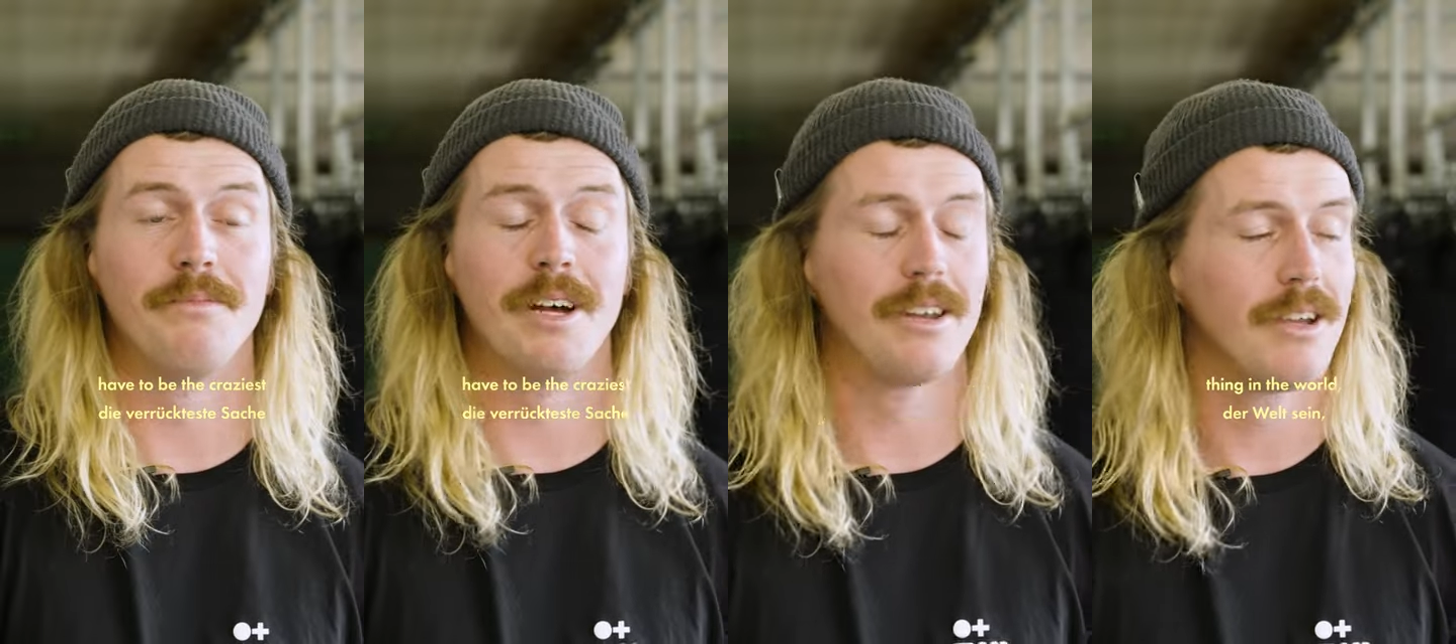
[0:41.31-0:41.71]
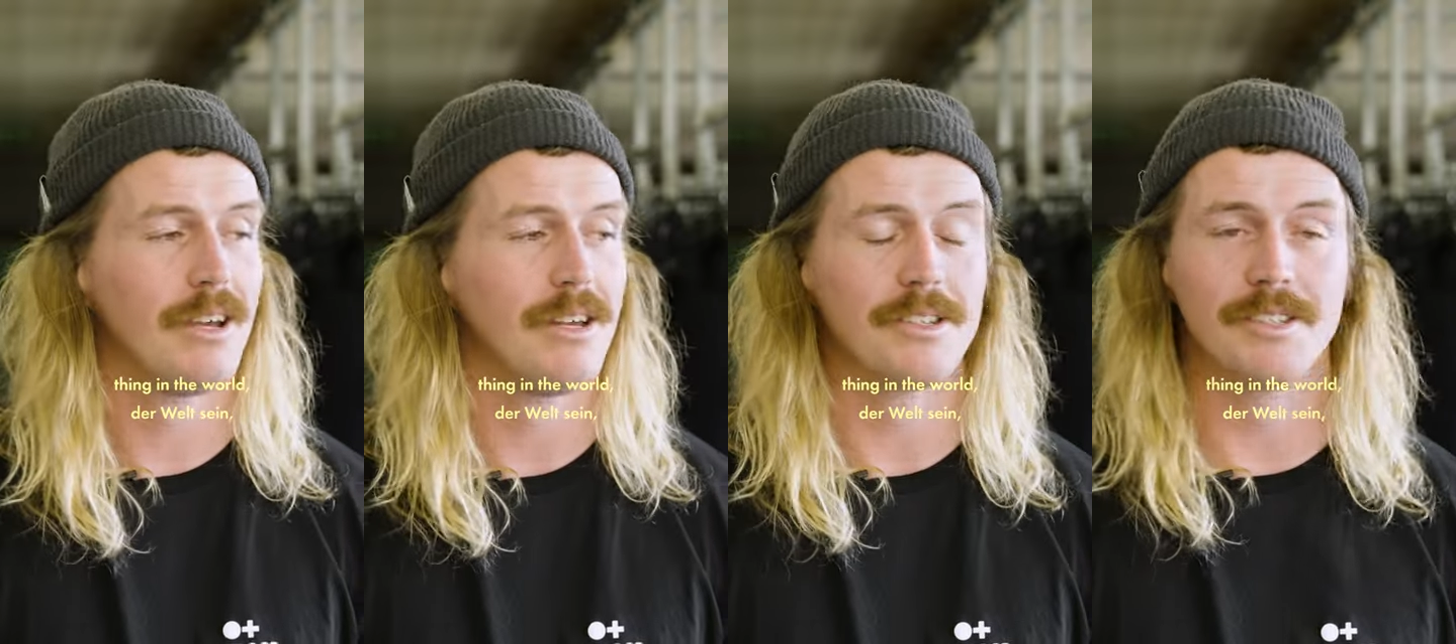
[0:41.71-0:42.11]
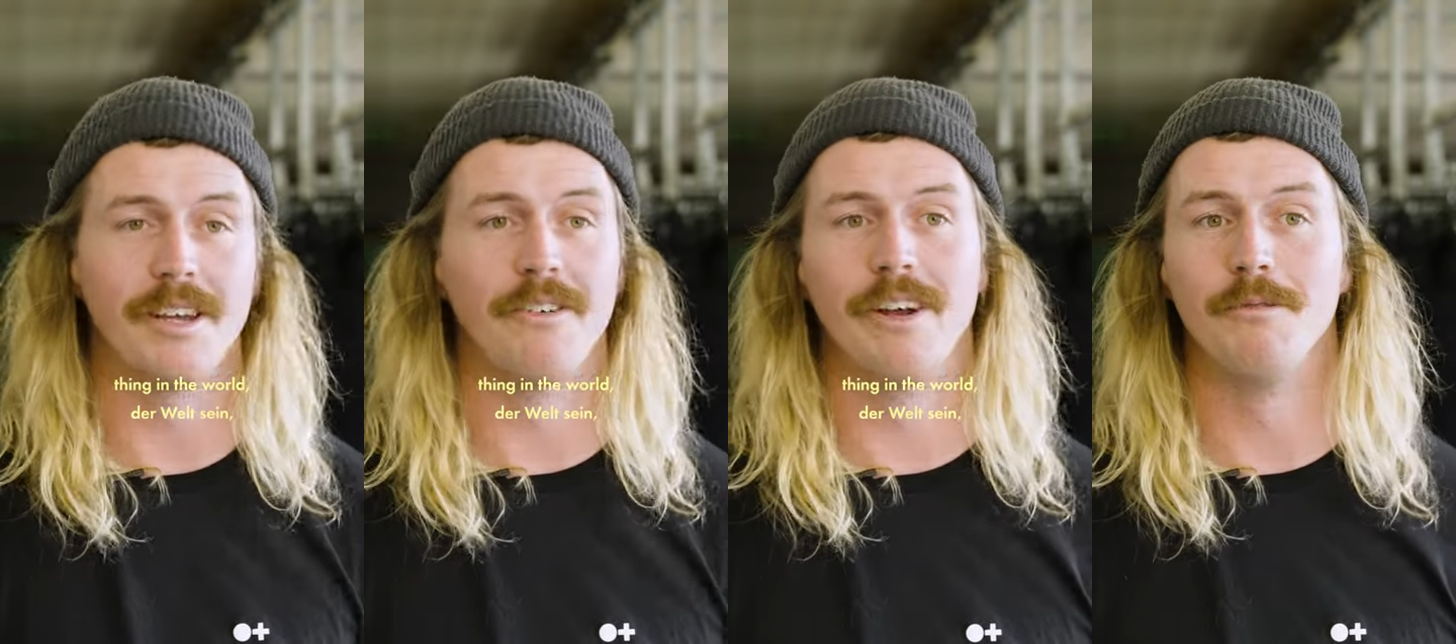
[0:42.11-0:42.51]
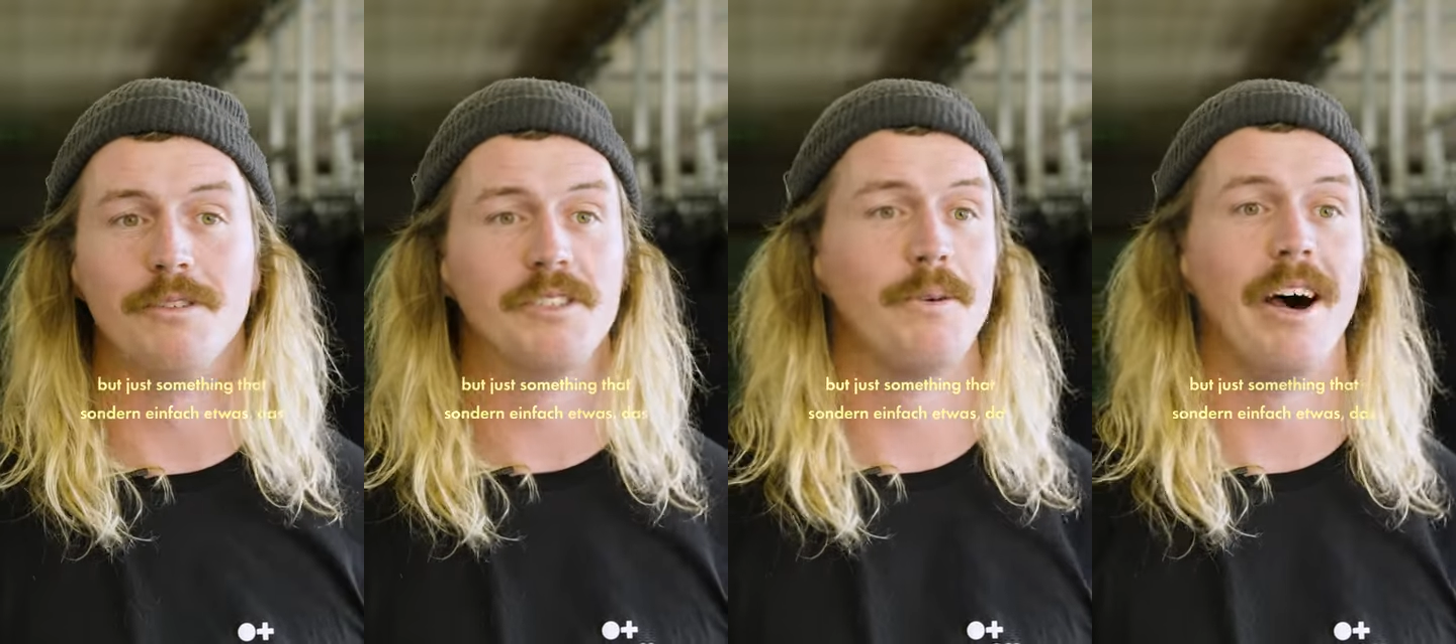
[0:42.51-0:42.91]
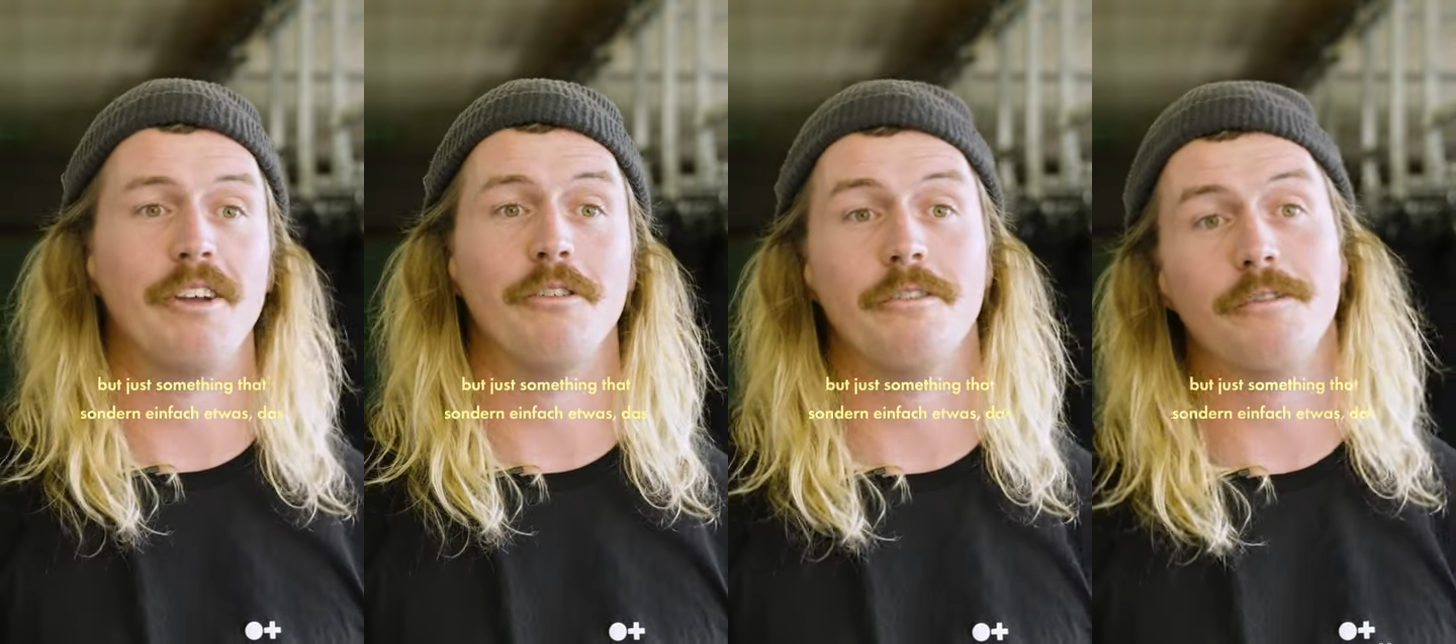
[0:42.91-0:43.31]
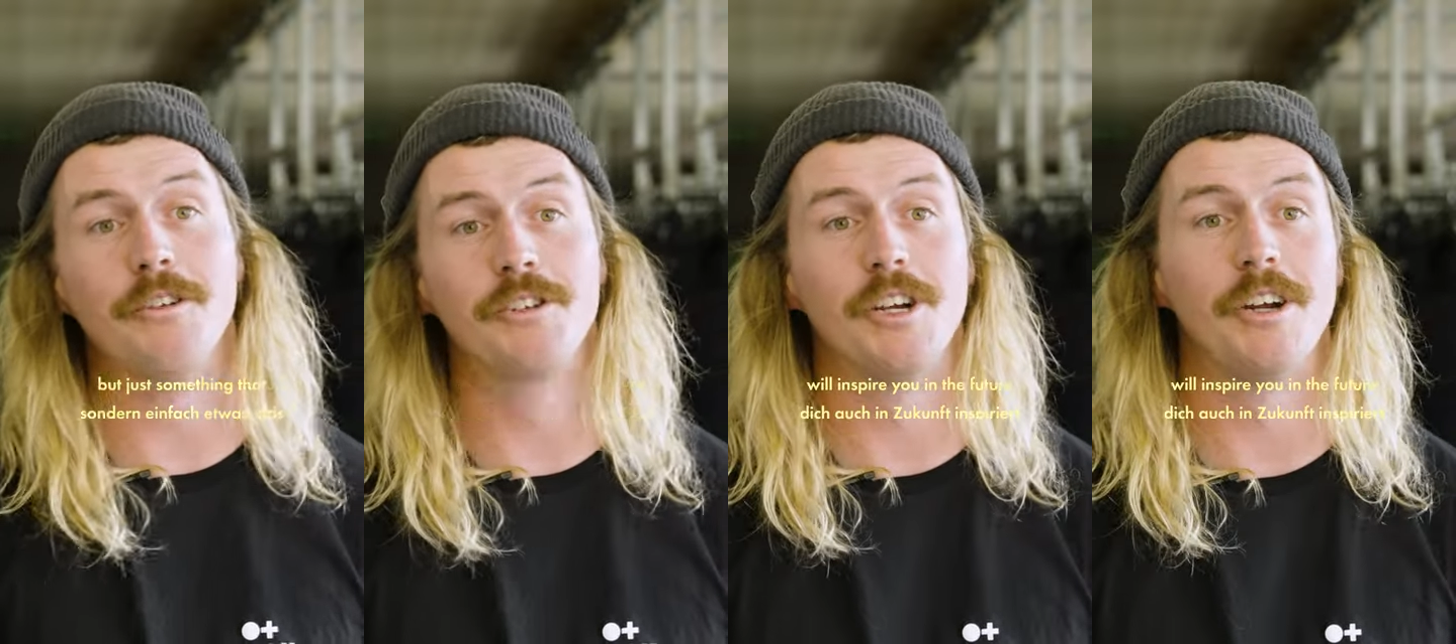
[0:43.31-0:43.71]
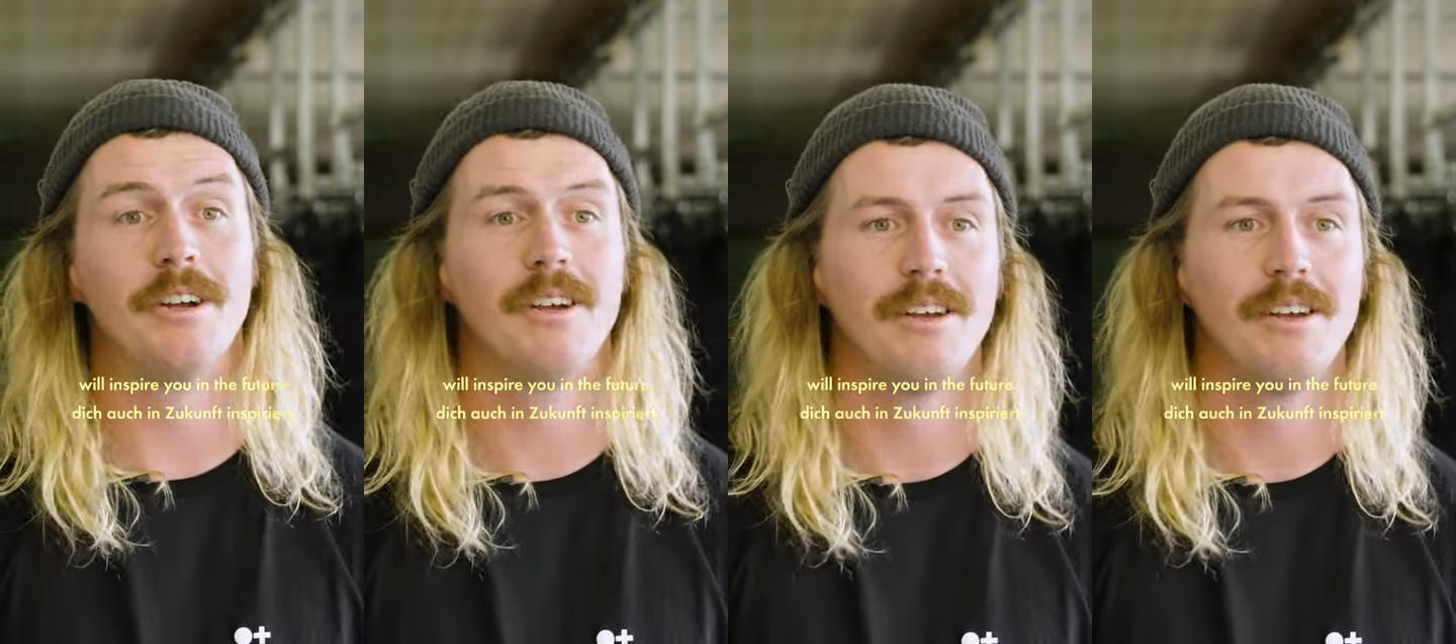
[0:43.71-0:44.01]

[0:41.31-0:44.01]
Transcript: but just something that will inspire you in the future,